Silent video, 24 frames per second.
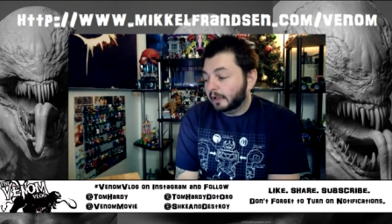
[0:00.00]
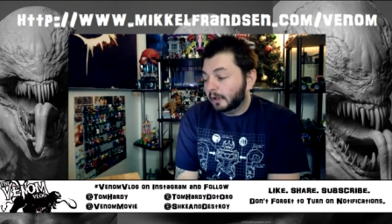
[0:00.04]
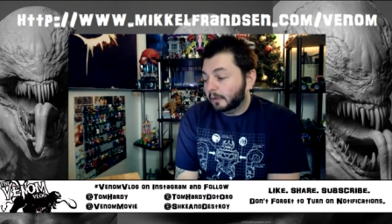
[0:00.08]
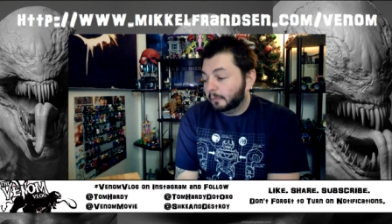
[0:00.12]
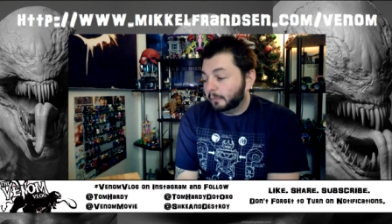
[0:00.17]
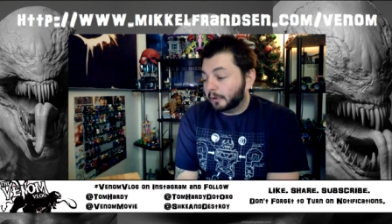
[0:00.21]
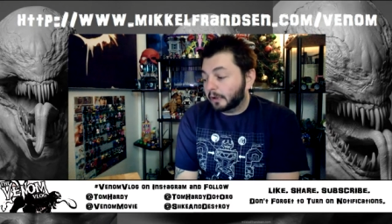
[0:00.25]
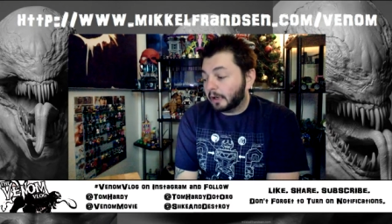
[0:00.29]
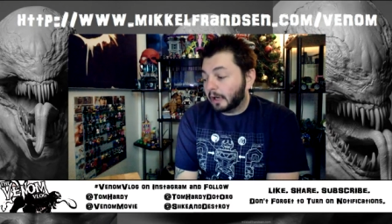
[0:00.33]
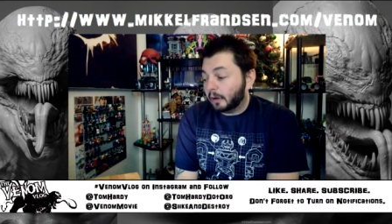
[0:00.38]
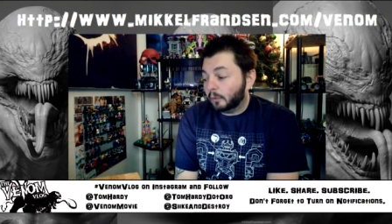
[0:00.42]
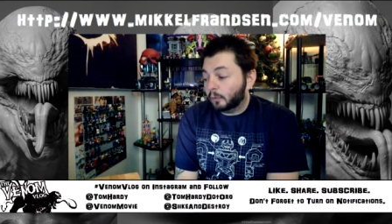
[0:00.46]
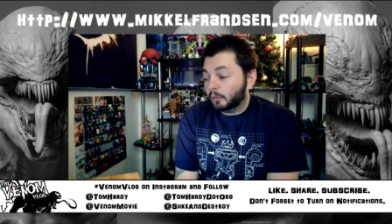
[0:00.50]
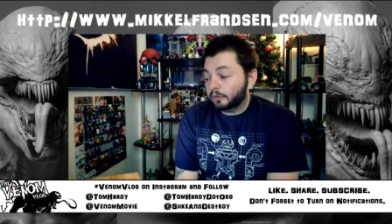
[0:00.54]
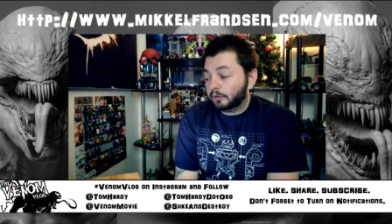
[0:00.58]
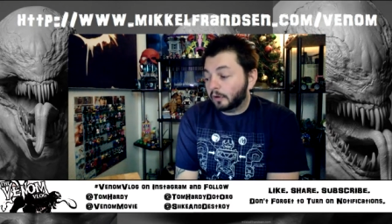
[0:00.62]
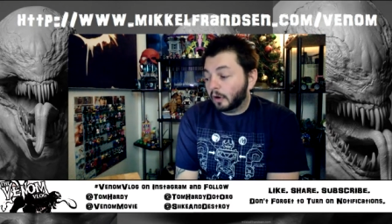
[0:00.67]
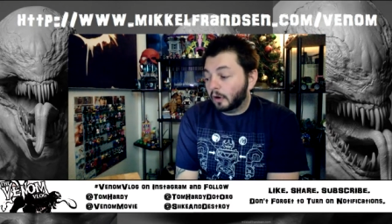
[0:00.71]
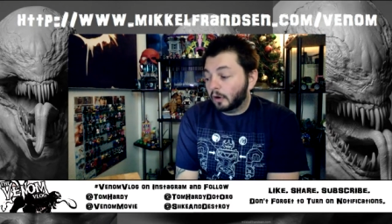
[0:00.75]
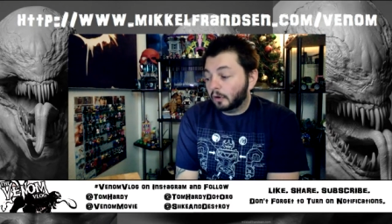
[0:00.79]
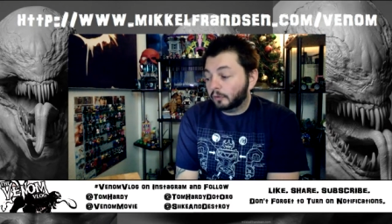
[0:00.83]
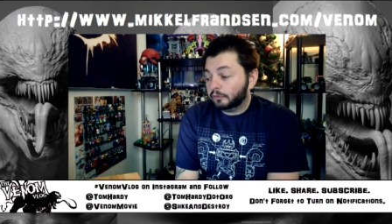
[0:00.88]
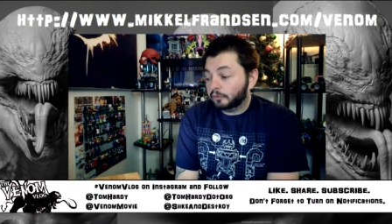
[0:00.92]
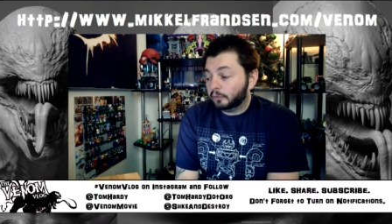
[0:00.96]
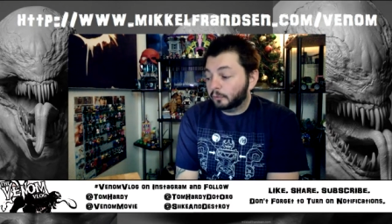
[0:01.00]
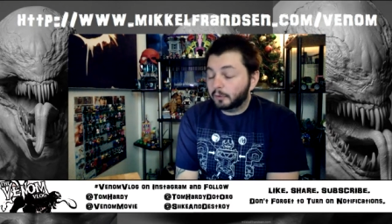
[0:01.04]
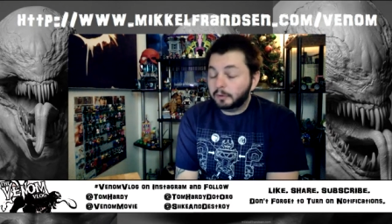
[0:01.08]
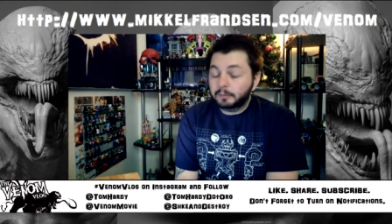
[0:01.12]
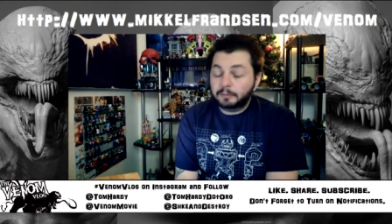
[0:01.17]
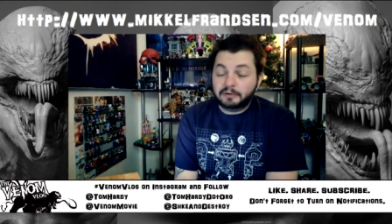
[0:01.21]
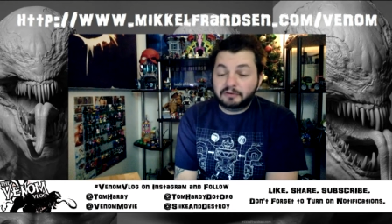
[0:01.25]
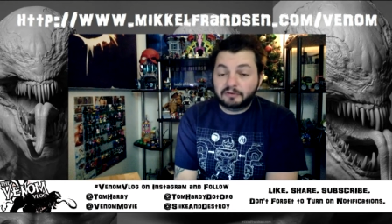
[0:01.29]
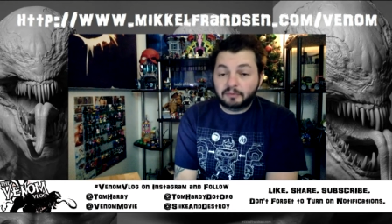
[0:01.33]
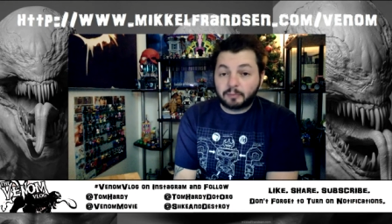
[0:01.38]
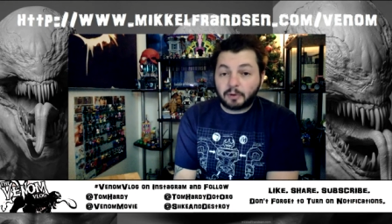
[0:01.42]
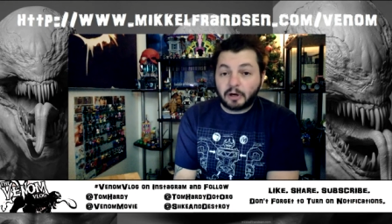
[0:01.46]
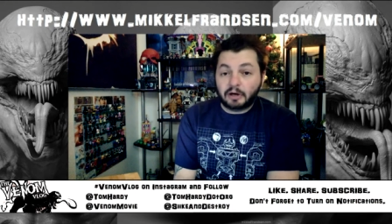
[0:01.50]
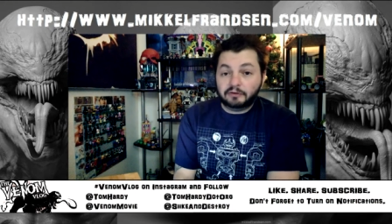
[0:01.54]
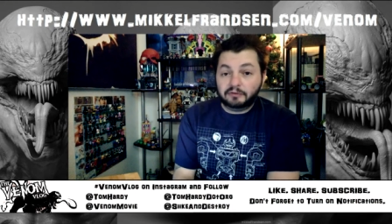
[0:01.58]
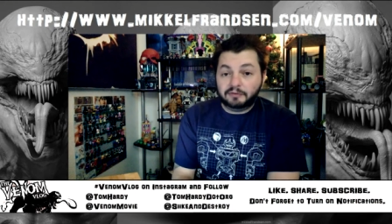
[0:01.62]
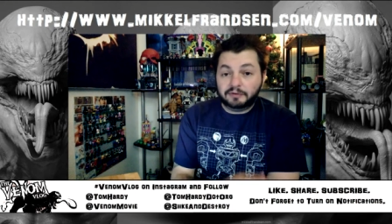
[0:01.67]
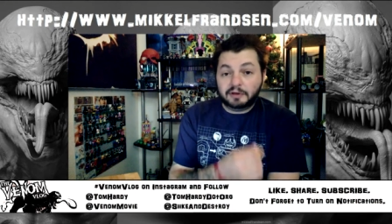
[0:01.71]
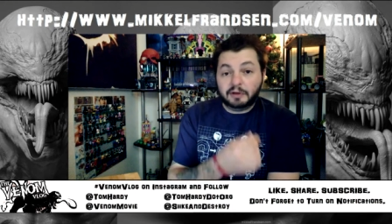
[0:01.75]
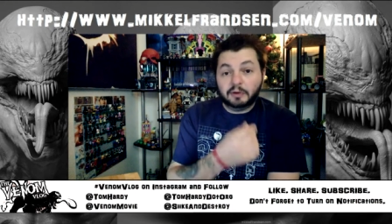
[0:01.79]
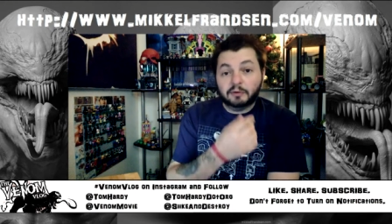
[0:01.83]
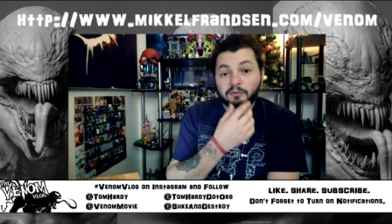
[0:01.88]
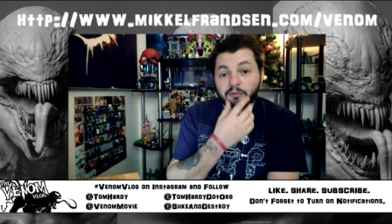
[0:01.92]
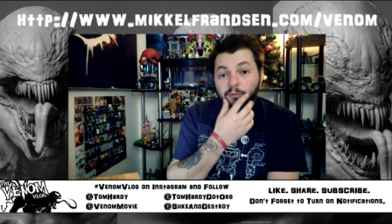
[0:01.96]
But I would also wouldn't be surprised if
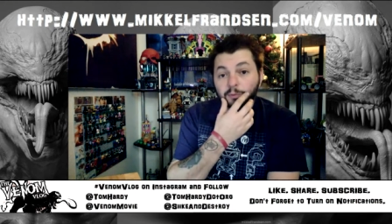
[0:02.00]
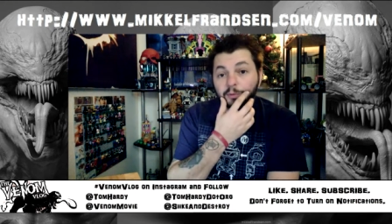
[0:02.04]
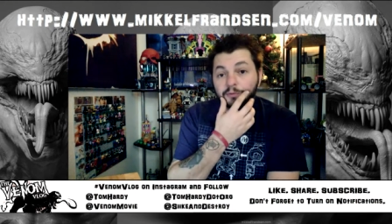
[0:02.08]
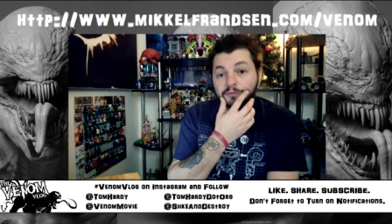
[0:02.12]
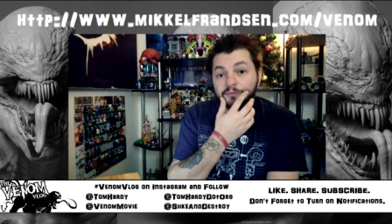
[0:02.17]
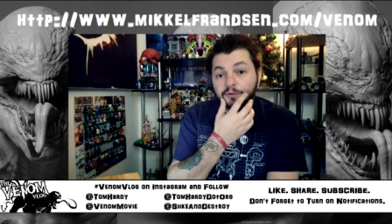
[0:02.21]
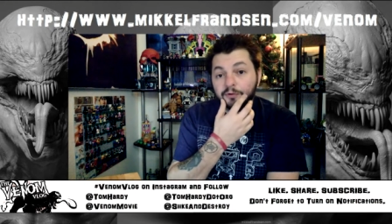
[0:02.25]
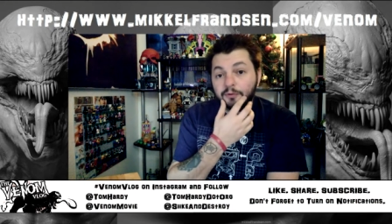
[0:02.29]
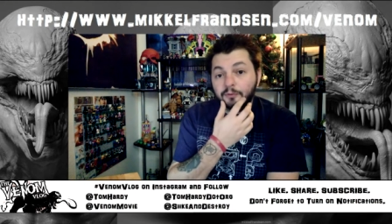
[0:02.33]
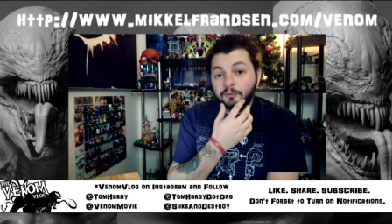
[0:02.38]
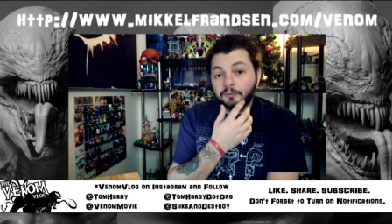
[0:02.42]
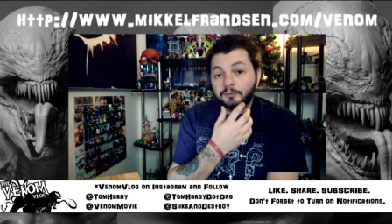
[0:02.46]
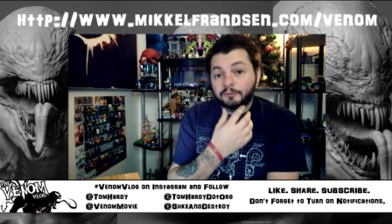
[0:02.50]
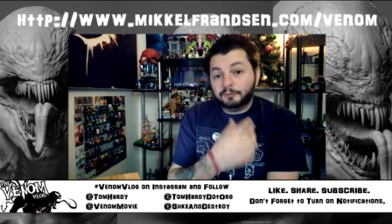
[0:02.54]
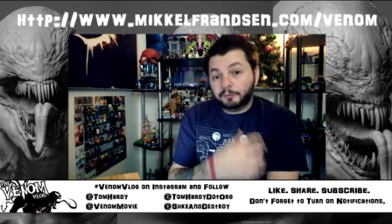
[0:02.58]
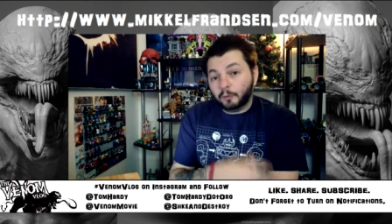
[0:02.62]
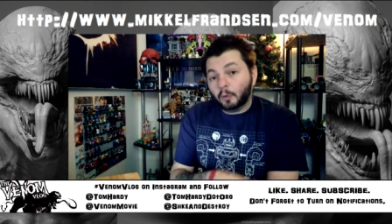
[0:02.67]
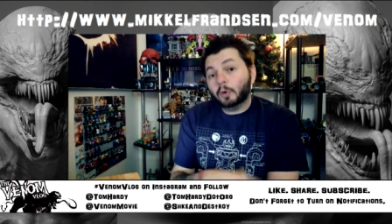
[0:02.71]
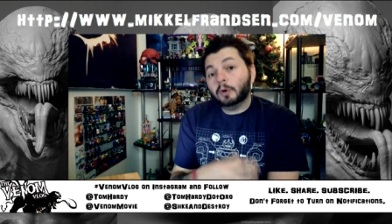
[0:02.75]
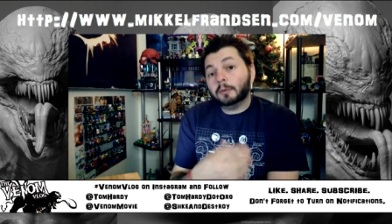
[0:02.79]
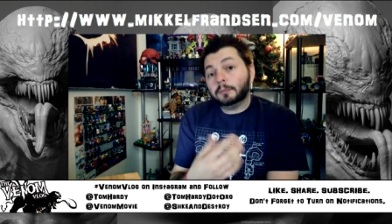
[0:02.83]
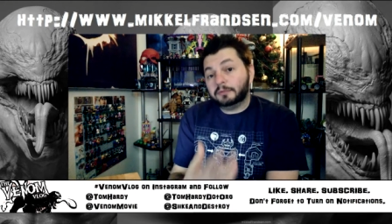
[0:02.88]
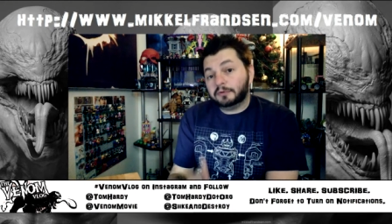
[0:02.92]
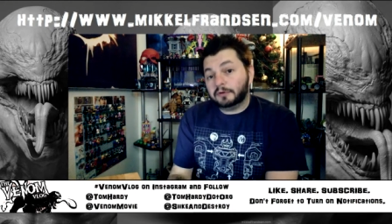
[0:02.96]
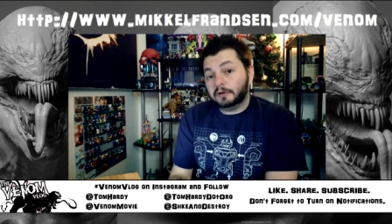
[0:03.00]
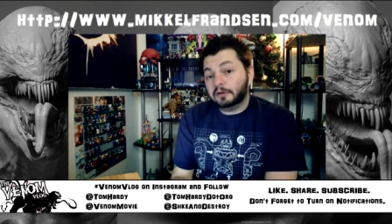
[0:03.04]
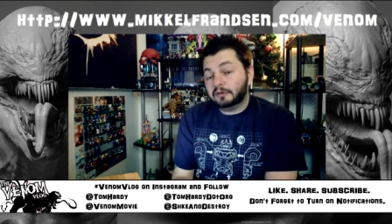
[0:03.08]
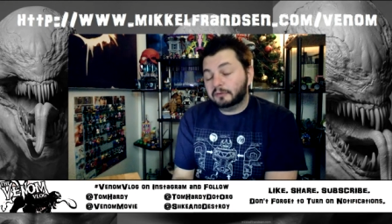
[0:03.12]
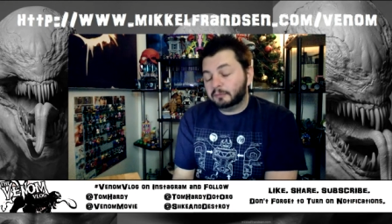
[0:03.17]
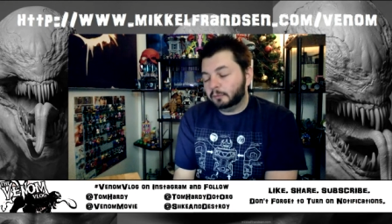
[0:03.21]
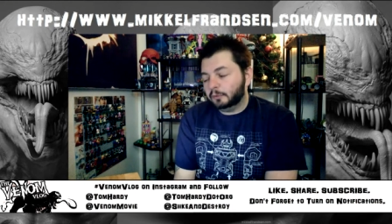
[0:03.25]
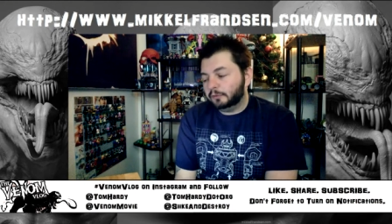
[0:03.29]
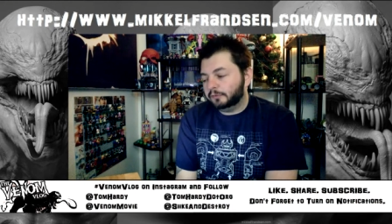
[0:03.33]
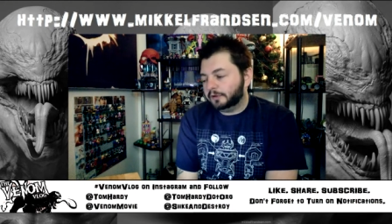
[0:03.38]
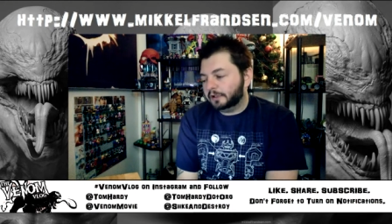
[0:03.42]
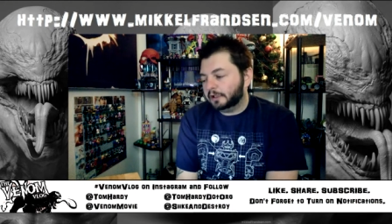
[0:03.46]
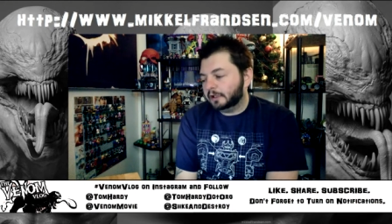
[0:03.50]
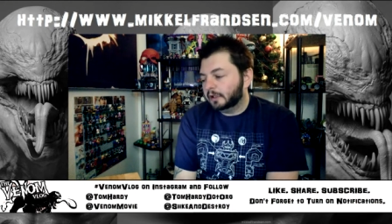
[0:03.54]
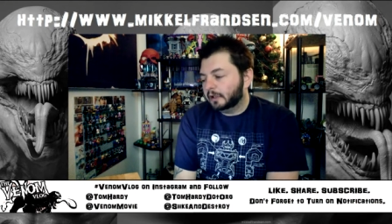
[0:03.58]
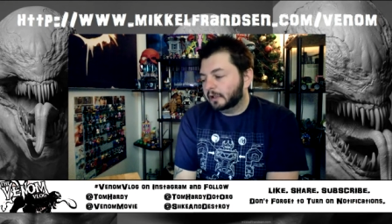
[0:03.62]
he goes through a few forms in this movie